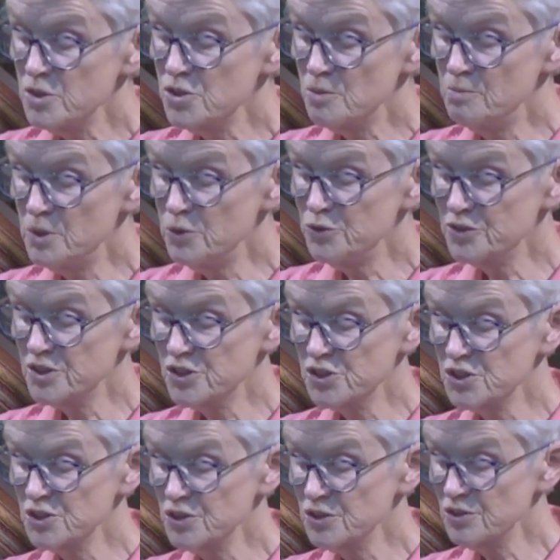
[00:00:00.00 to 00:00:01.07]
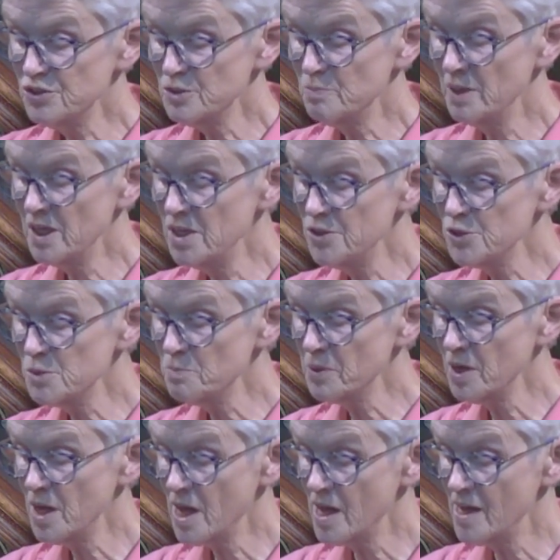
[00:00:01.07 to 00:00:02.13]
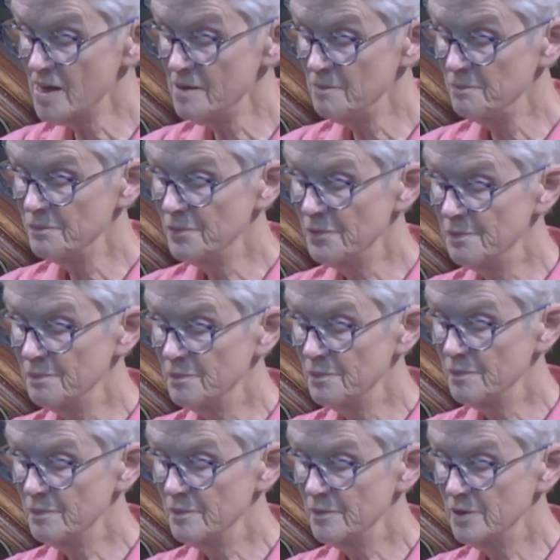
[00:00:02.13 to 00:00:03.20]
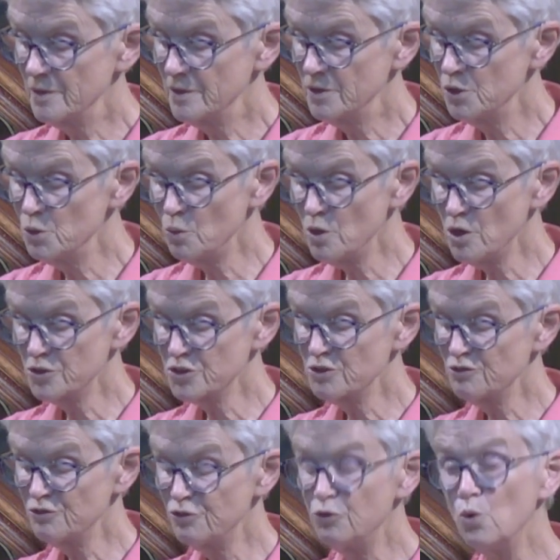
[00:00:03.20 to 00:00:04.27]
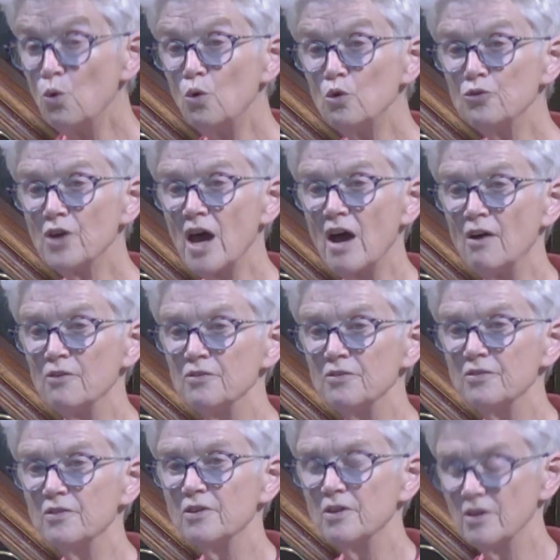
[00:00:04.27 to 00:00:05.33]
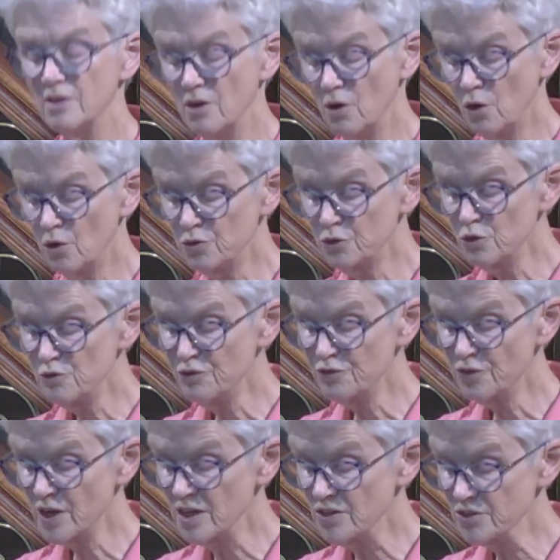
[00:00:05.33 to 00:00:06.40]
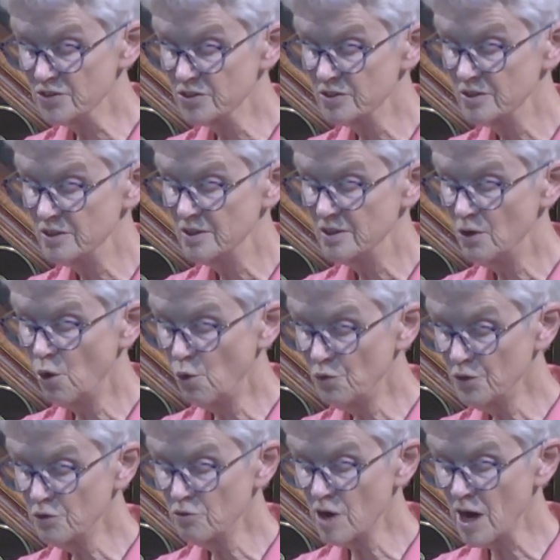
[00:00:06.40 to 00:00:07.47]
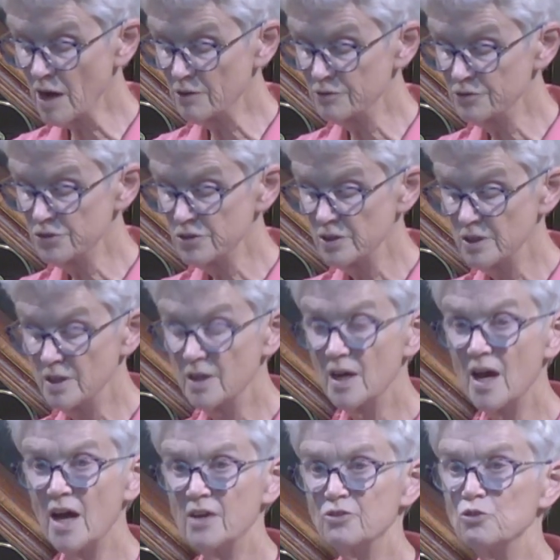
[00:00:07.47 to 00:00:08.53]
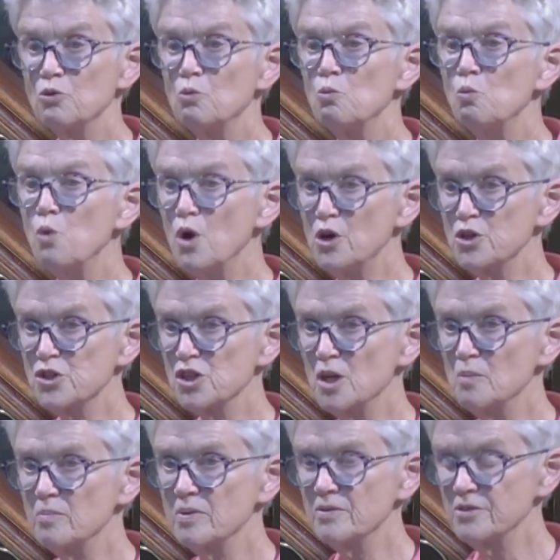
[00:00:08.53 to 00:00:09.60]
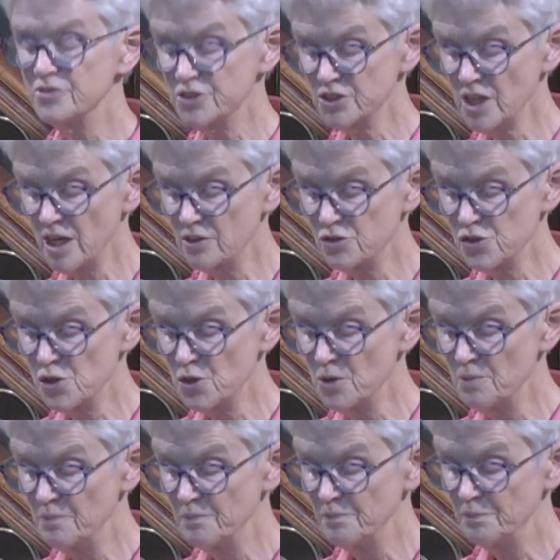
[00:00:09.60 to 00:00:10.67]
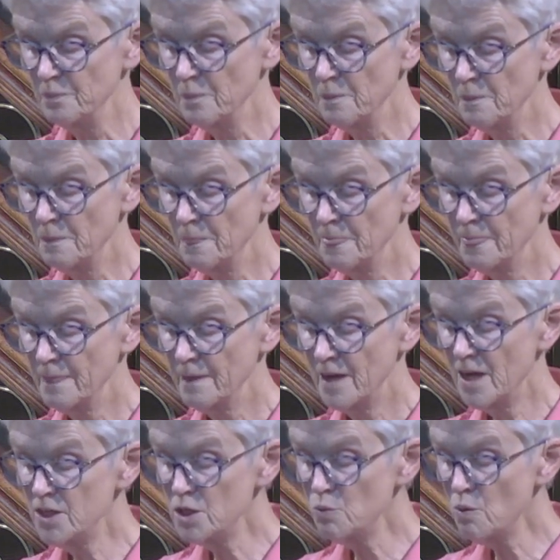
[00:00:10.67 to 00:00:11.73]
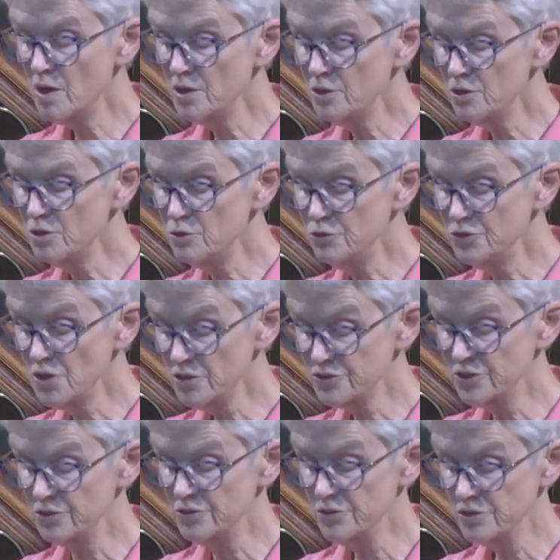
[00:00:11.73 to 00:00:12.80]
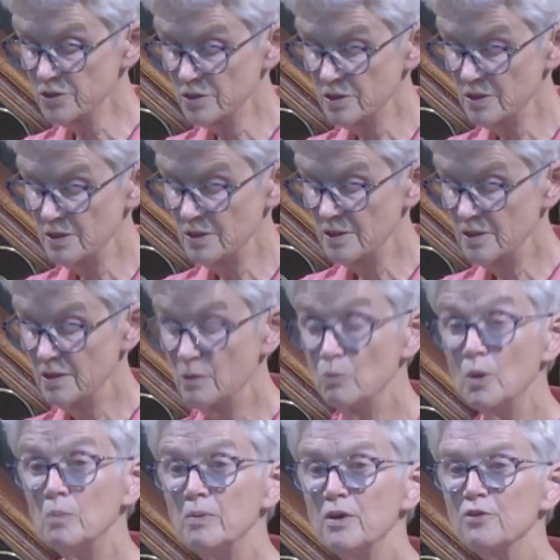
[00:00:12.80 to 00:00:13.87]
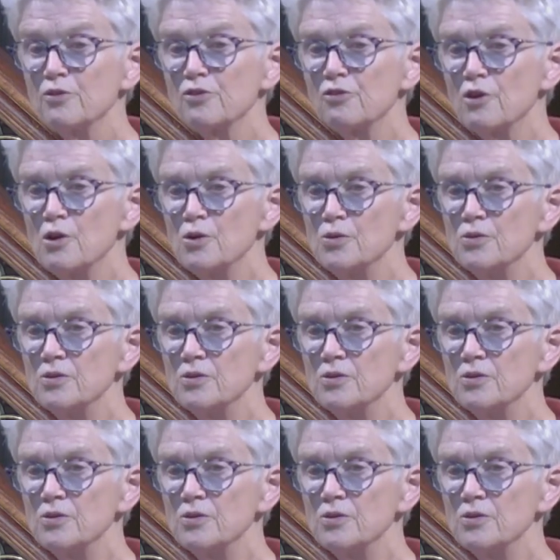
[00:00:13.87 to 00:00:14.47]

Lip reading: musicians begin to play, you are to fall down on your face on the ground and worship the statue. Anyone who doesn't will be thrown